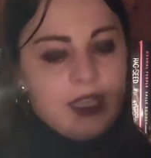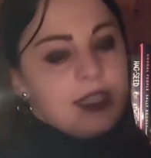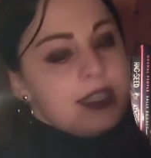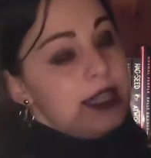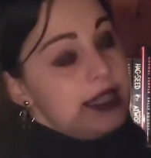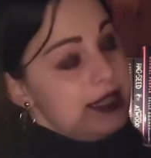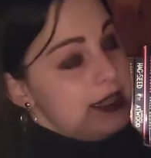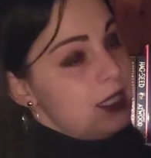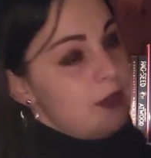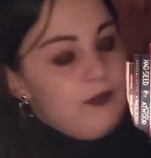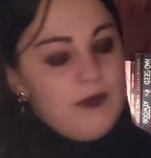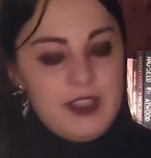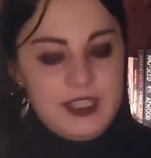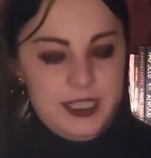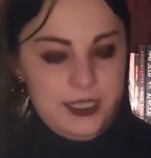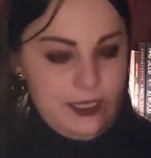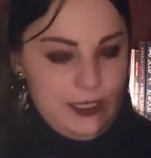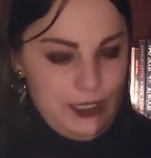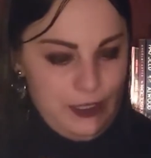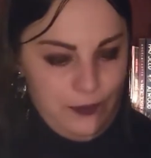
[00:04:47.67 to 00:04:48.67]
"'Tis some
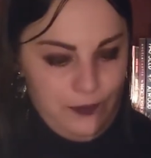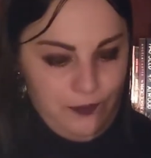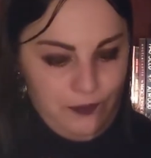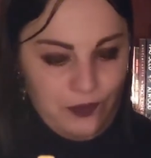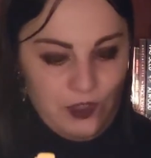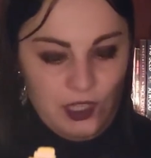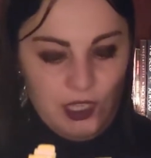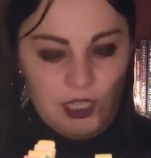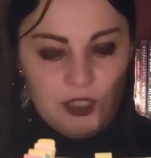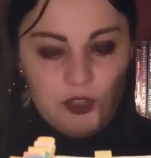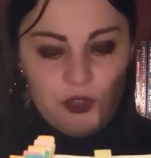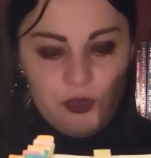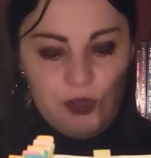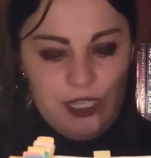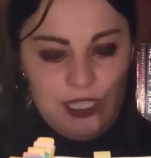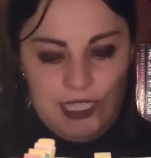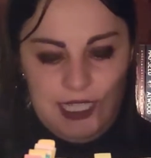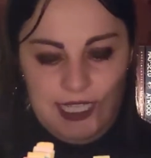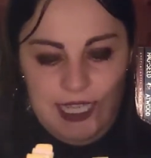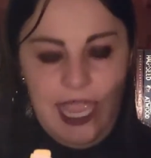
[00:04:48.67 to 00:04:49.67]
visitor,
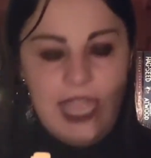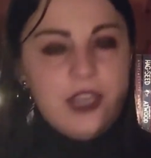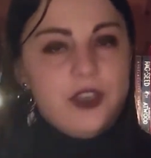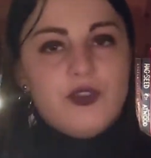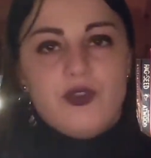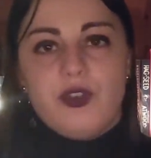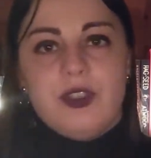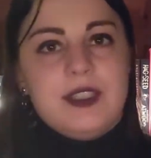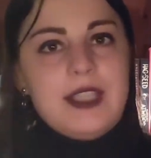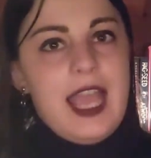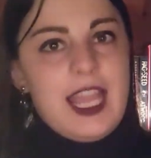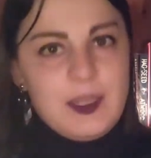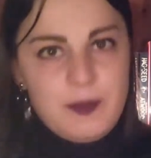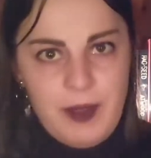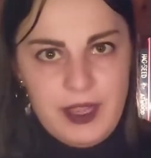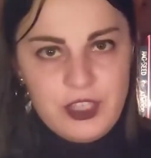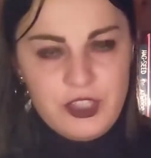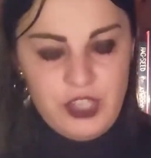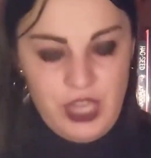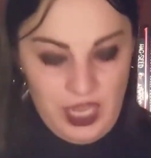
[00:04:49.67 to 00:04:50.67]
entreating entrance at
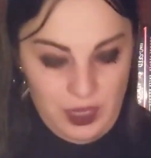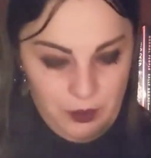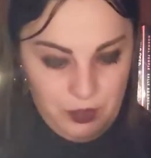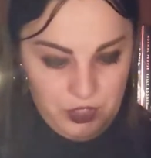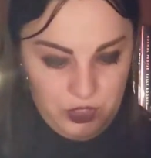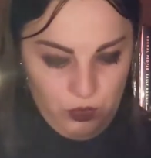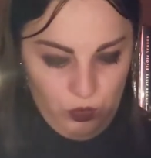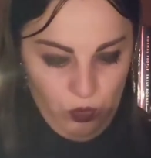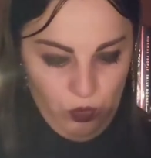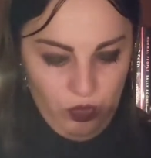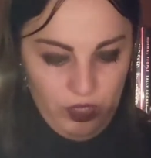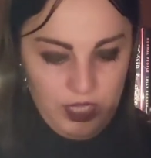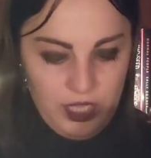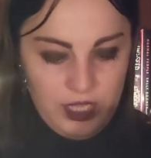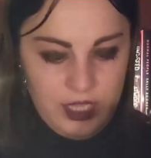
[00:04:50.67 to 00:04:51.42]
my chamber door,